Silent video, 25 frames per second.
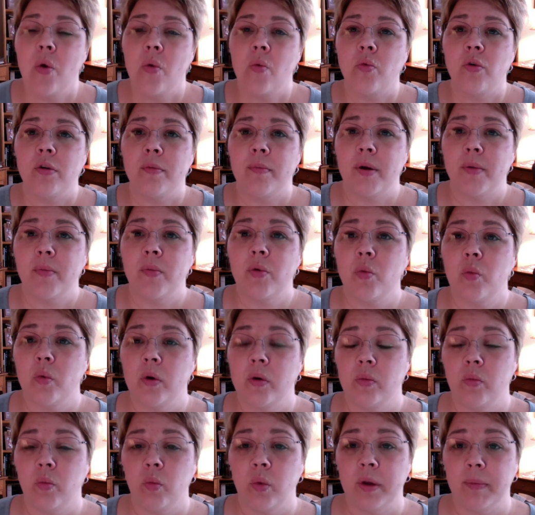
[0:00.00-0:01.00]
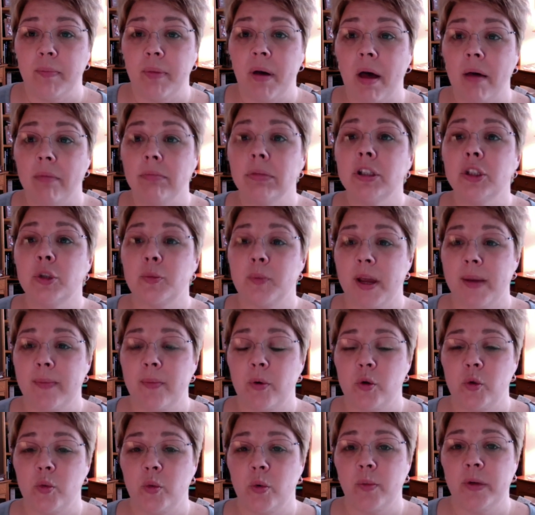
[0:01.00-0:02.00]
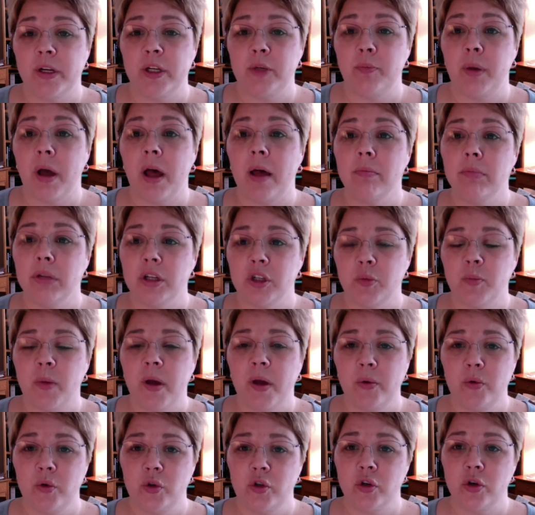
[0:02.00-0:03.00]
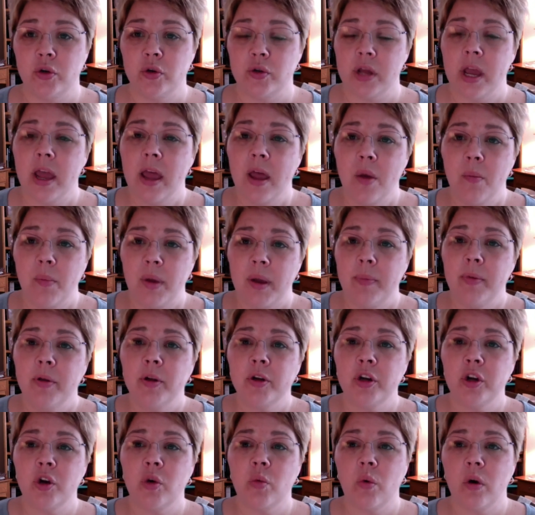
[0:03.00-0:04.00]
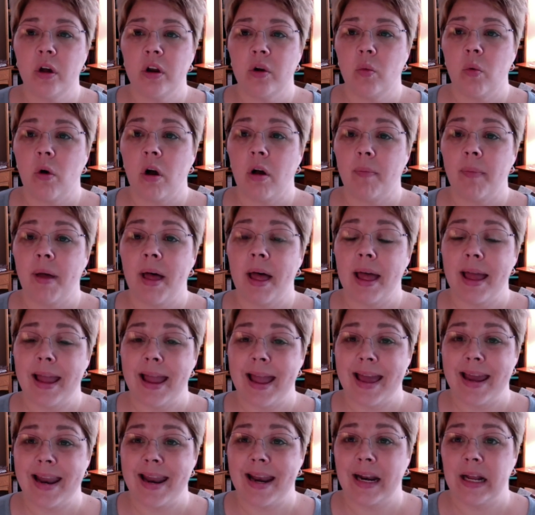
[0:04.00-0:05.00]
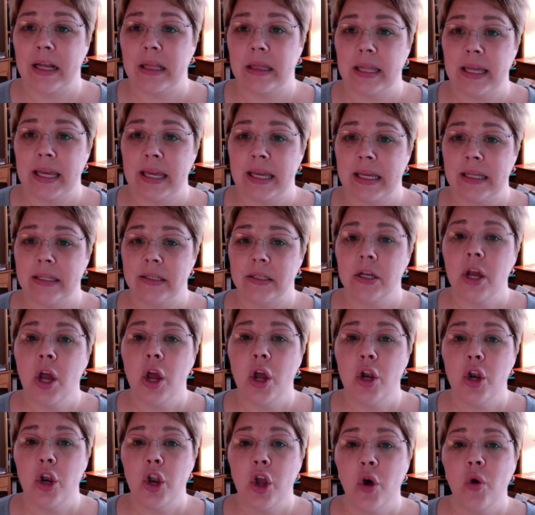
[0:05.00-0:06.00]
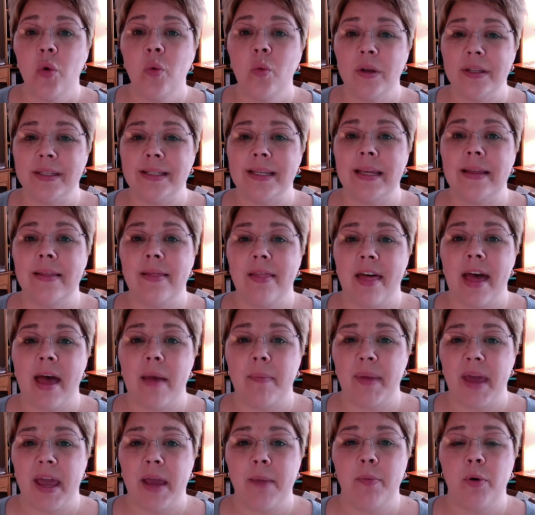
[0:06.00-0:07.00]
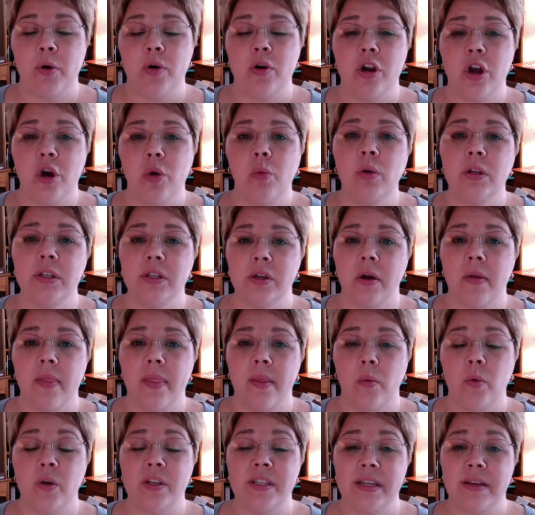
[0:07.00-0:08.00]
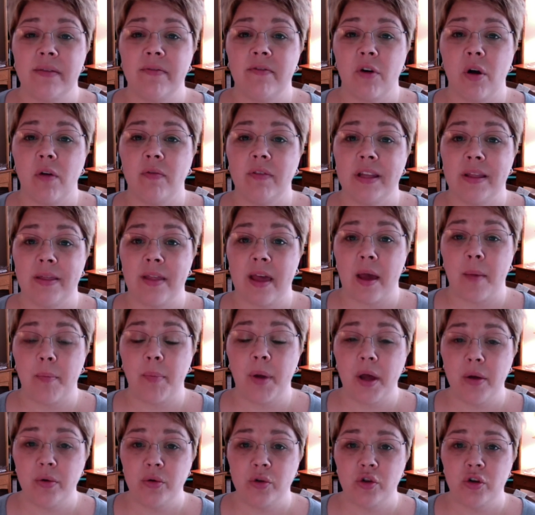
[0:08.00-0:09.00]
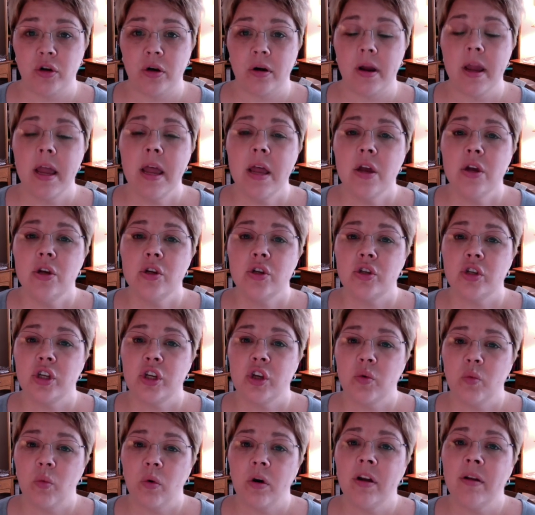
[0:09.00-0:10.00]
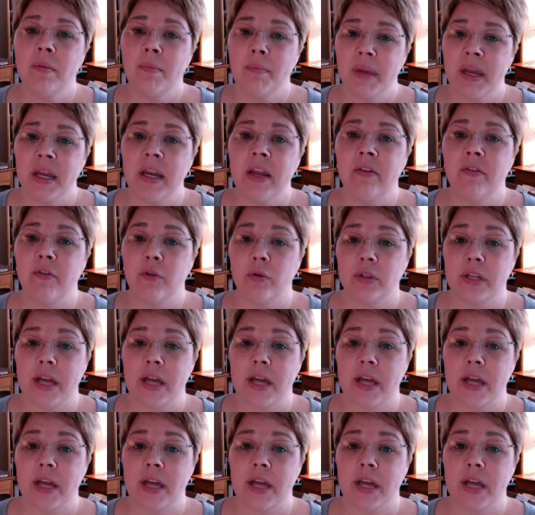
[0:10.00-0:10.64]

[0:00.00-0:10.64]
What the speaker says: Remember, when we publish papers, when we publish posters, people are going to want to walk by and at a glance know what's in that paper, know what's involved in that poster. So you want a meaningful